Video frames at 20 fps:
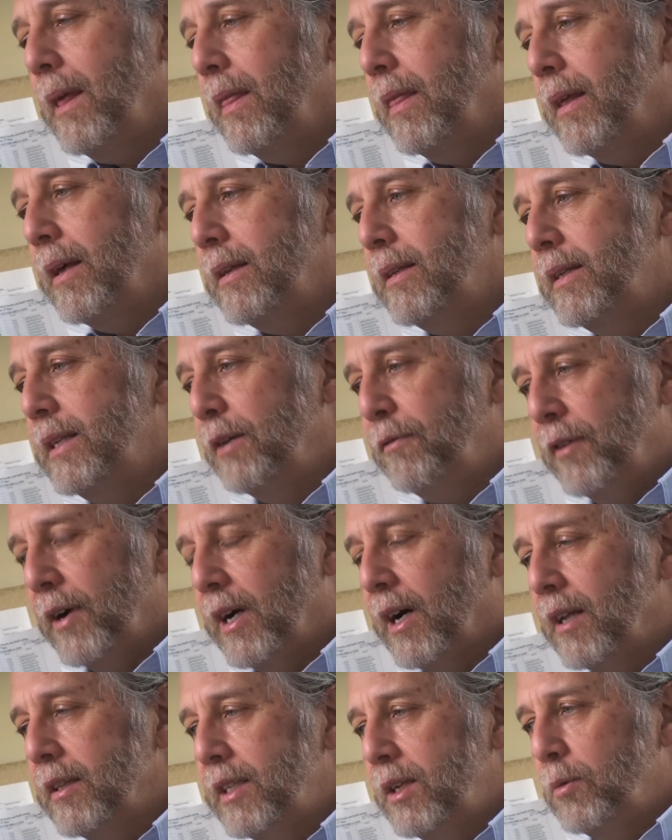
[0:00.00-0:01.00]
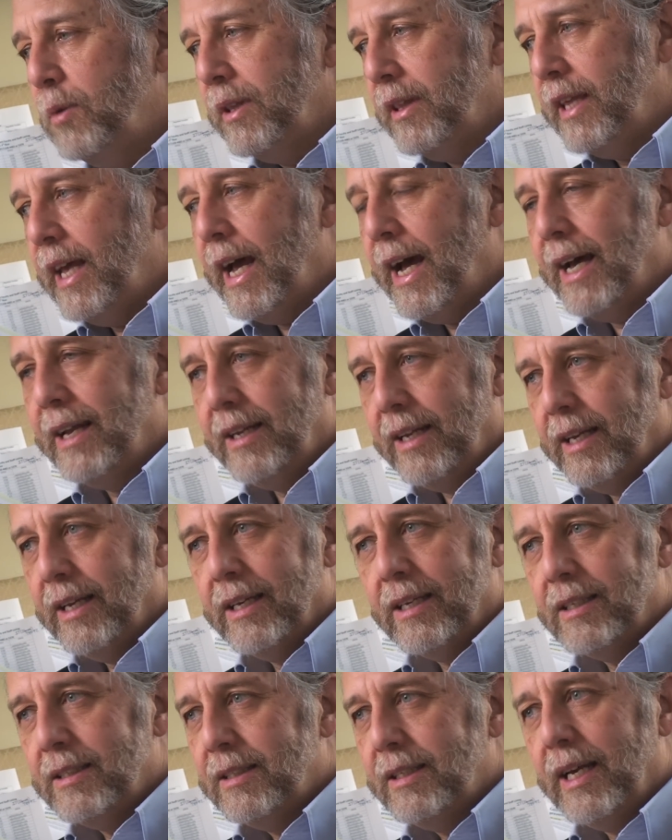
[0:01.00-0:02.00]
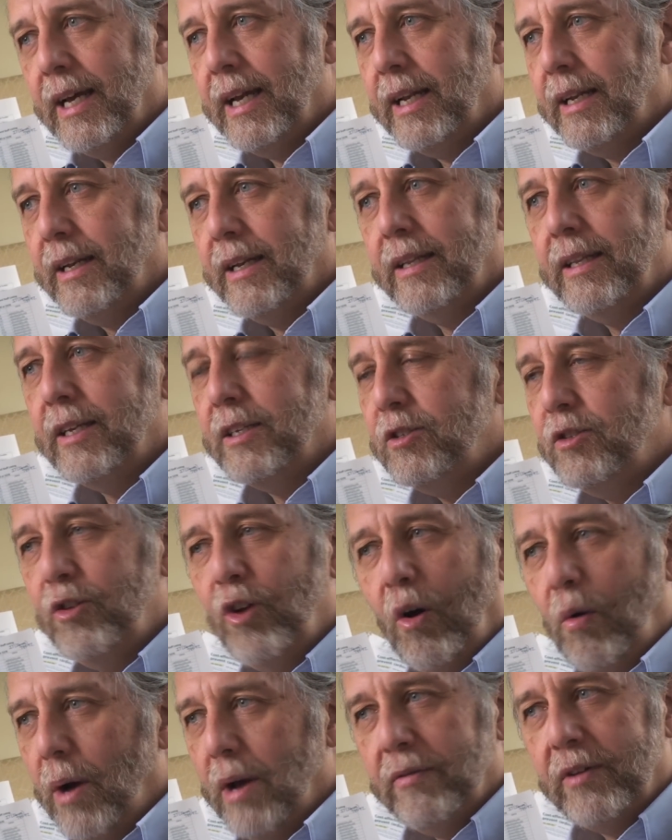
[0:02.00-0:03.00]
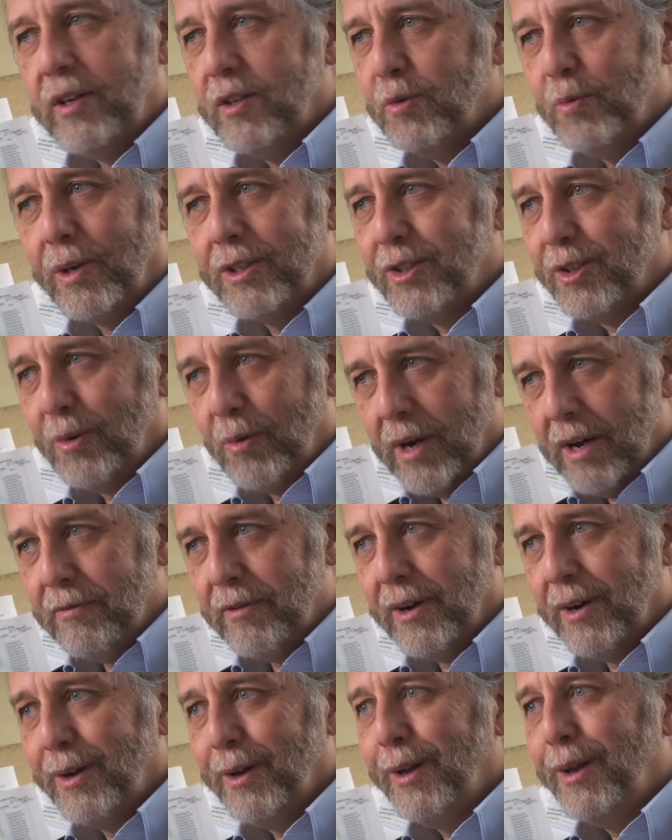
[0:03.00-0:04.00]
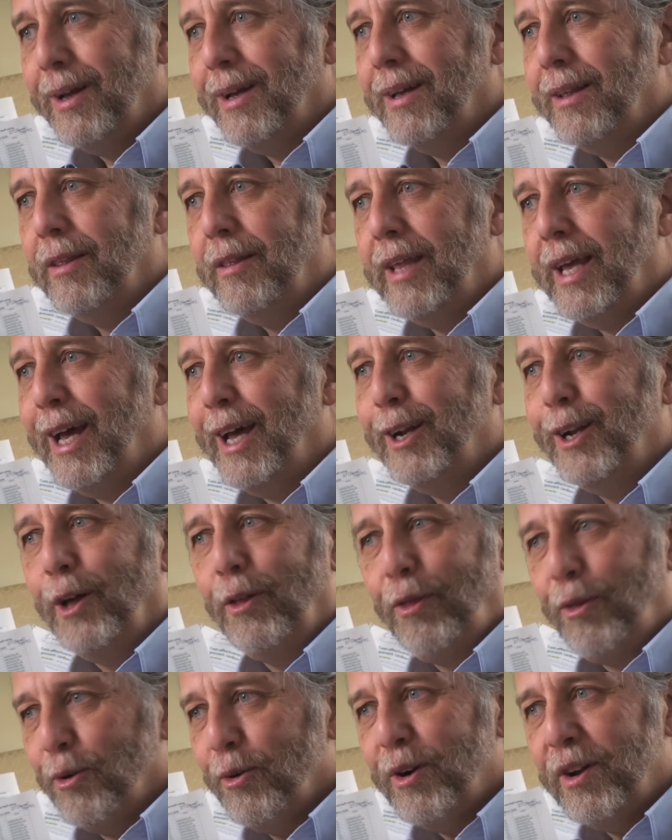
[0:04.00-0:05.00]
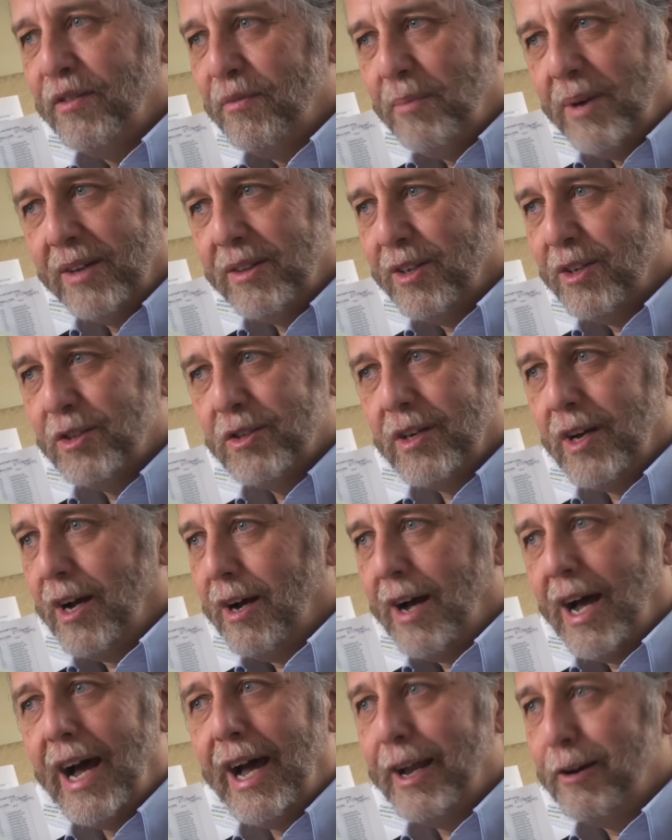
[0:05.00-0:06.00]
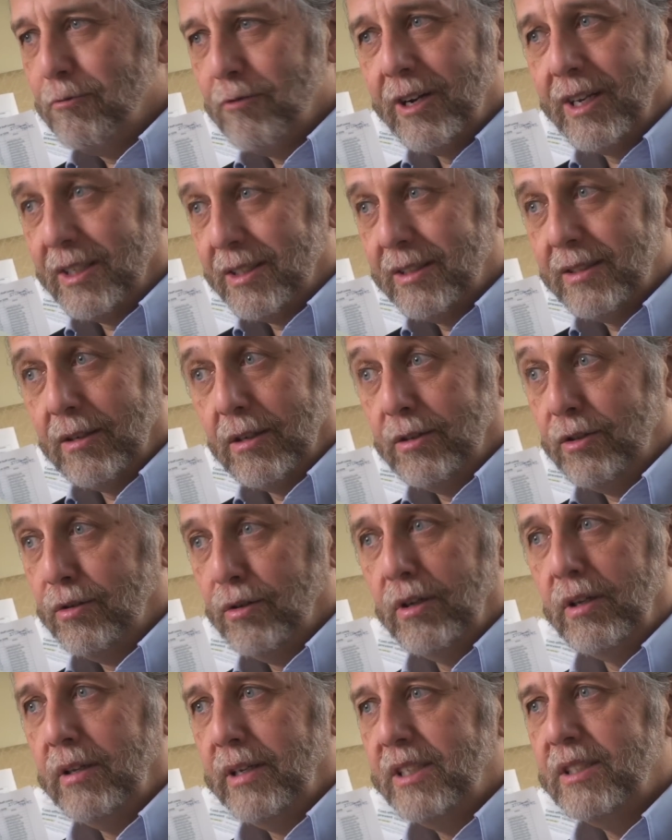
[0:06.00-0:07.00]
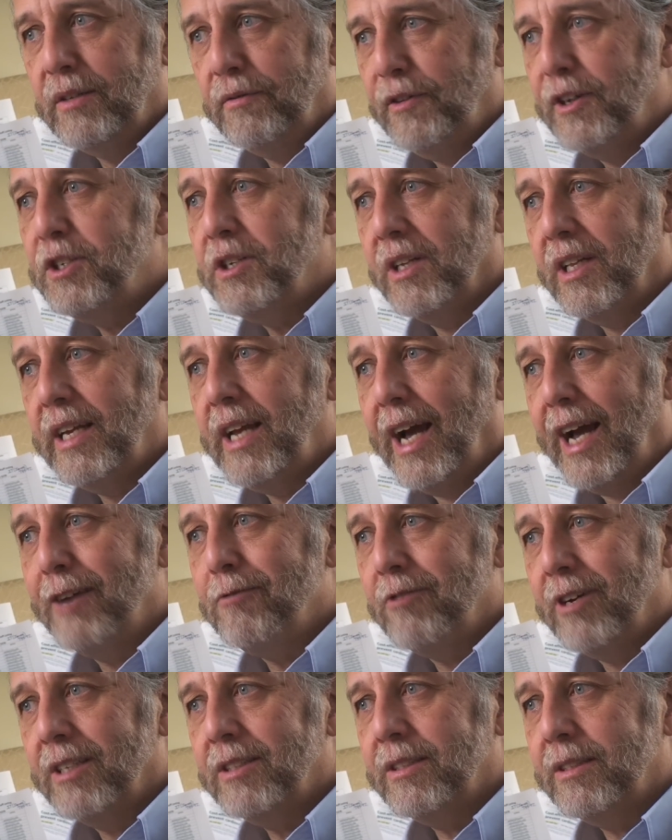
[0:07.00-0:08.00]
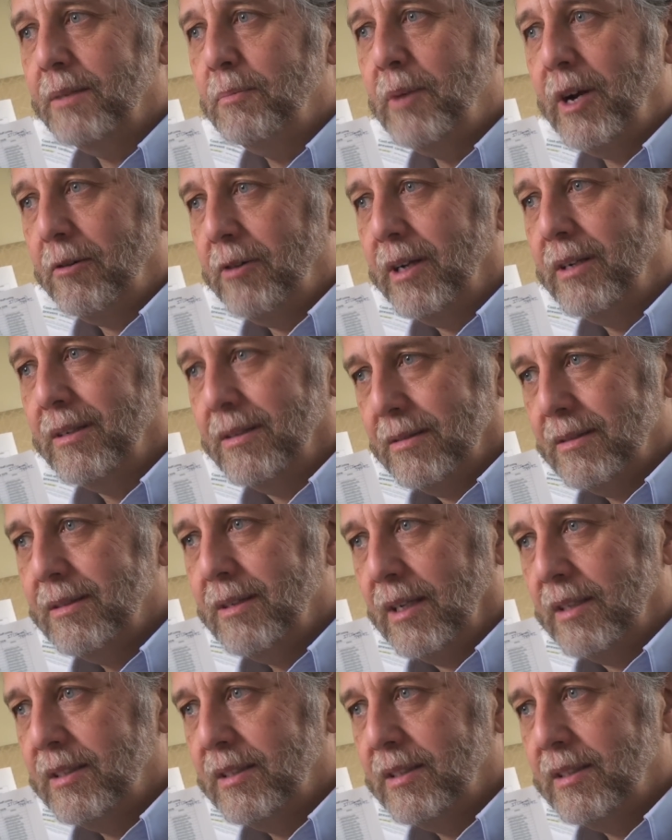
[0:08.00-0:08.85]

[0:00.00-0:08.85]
The difficulty with that is that there's no evidence whatsoever that a third of mothers are high risk or certainly sufficiently high risk to merit a